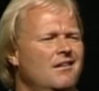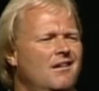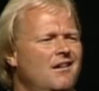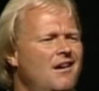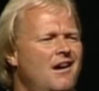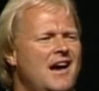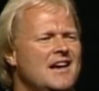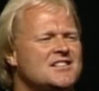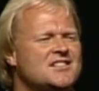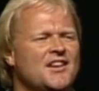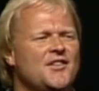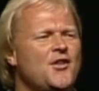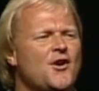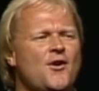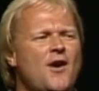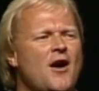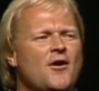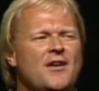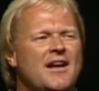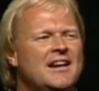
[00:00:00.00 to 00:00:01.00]
I said, there
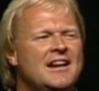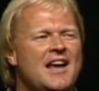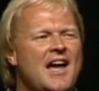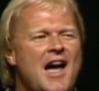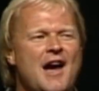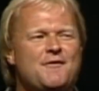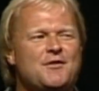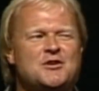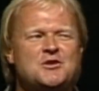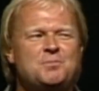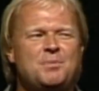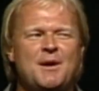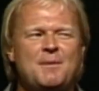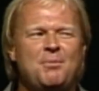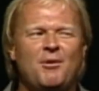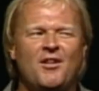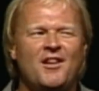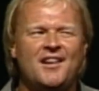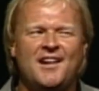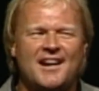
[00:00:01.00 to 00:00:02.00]
aren't any average
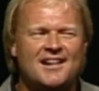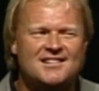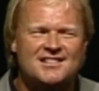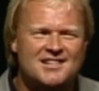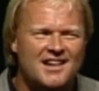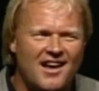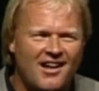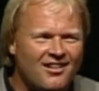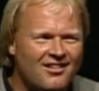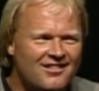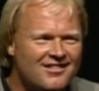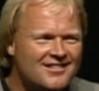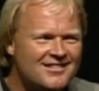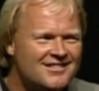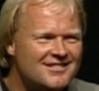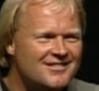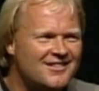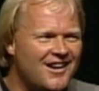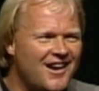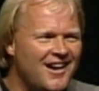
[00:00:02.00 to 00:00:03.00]
people in Excel.
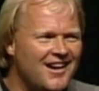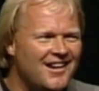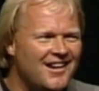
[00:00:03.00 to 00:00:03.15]
Huh?